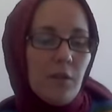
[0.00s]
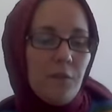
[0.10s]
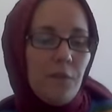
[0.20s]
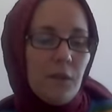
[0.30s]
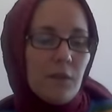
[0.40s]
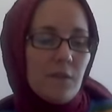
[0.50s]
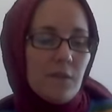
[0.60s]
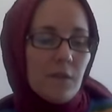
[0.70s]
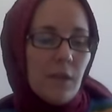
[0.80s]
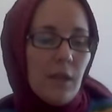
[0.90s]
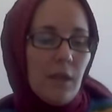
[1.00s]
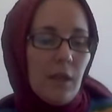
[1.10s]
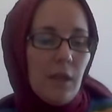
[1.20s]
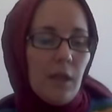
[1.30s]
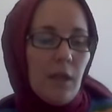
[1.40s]
fields.
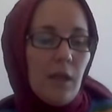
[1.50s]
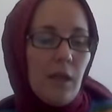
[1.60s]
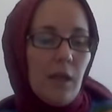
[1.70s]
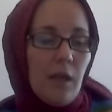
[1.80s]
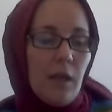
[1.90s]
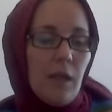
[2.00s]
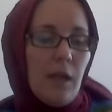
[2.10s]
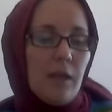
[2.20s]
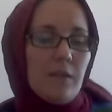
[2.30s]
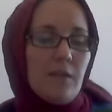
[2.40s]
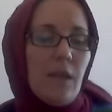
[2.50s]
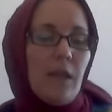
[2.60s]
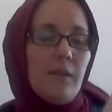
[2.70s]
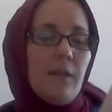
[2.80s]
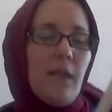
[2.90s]
And
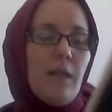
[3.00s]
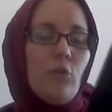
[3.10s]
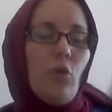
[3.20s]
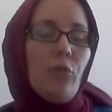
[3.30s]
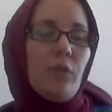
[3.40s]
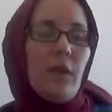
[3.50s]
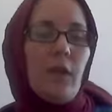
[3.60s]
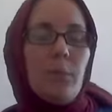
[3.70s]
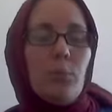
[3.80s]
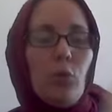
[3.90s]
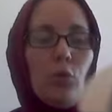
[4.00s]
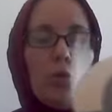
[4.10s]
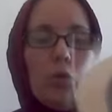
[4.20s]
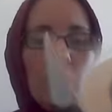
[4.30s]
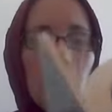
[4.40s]
at the end of the
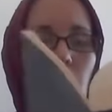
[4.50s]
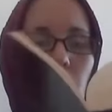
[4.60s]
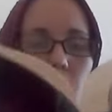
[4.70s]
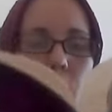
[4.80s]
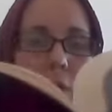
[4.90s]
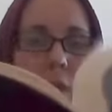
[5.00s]
book, we